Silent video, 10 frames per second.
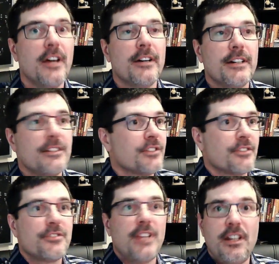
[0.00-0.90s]

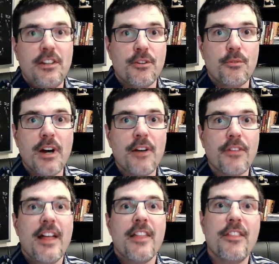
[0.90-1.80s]
sustaining your wealth,
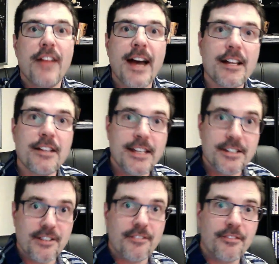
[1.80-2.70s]
that is
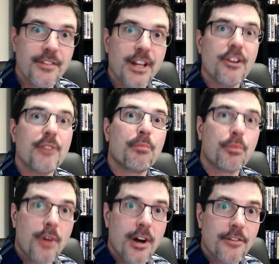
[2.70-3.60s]
a very
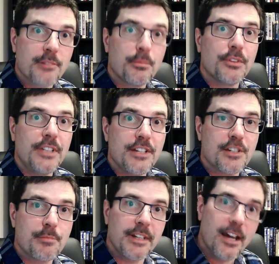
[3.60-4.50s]
profitable niche.
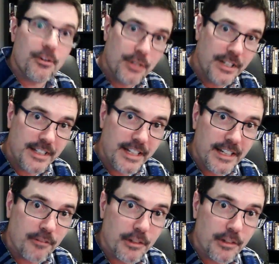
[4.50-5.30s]
But now you can dig